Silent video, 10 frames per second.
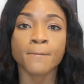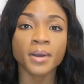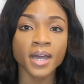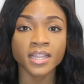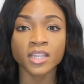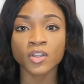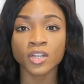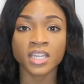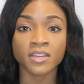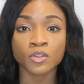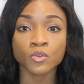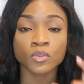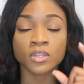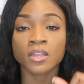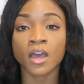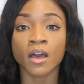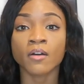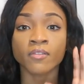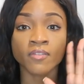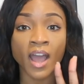but they're going to give you
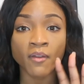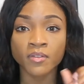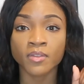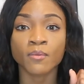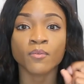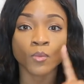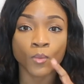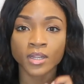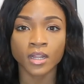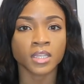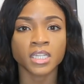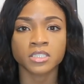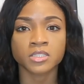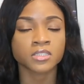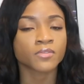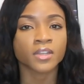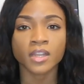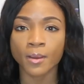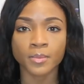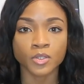uh, five of them for one dollar each. It's
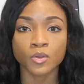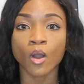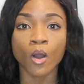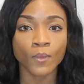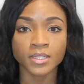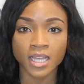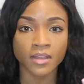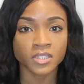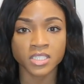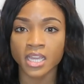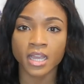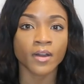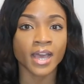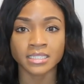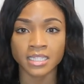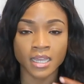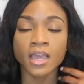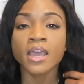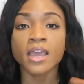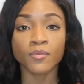phenomenal. You always have to check out Aztec.
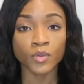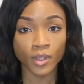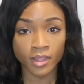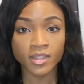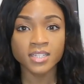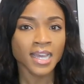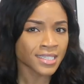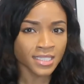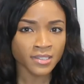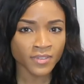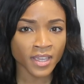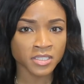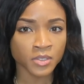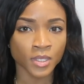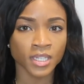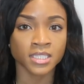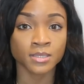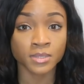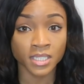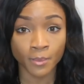If you're in the testing phase and you want to get
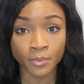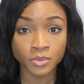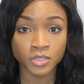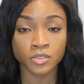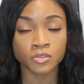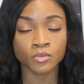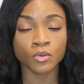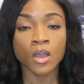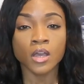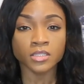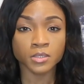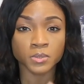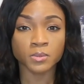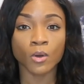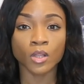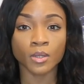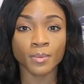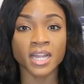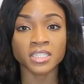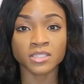some samples, just do some smaller
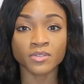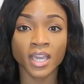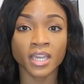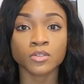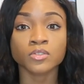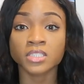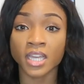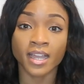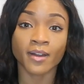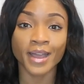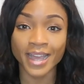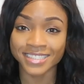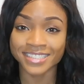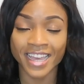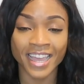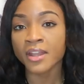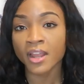batches of candles, check out Aztec.